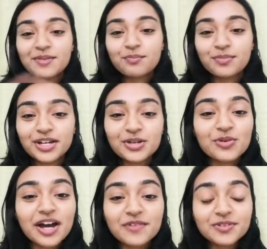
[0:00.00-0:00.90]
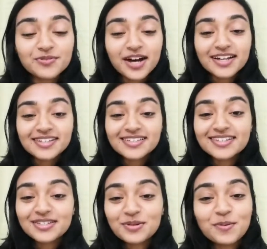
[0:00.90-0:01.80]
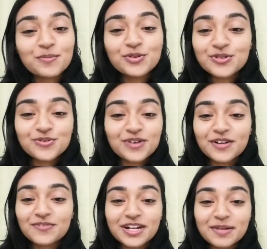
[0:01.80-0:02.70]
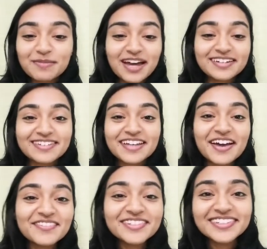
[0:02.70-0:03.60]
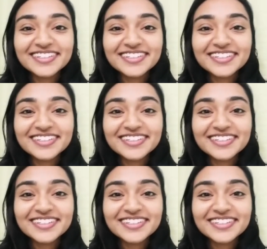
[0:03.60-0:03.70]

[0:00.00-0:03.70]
May you have the wisest, most fun wedding planners ever.